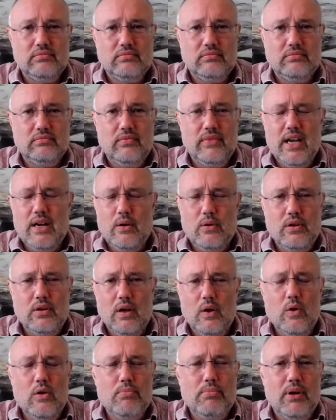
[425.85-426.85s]
they don't
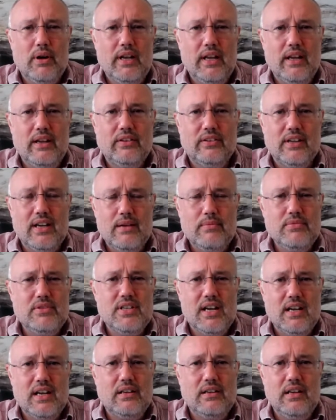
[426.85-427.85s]
know about exam
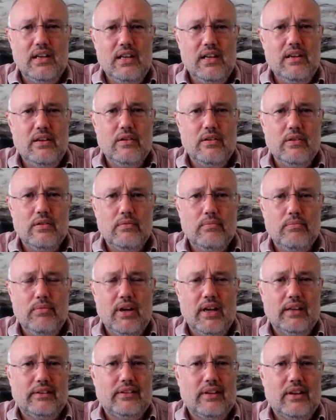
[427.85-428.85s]
technique
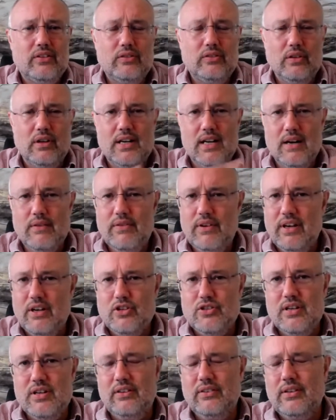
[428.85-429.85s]
because that's not covered at
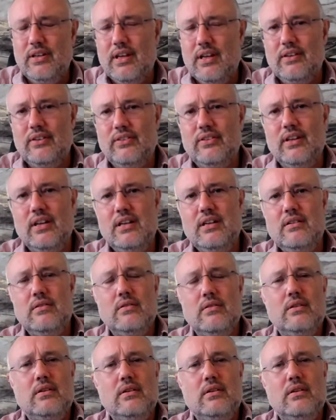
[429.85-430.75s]
GCSE.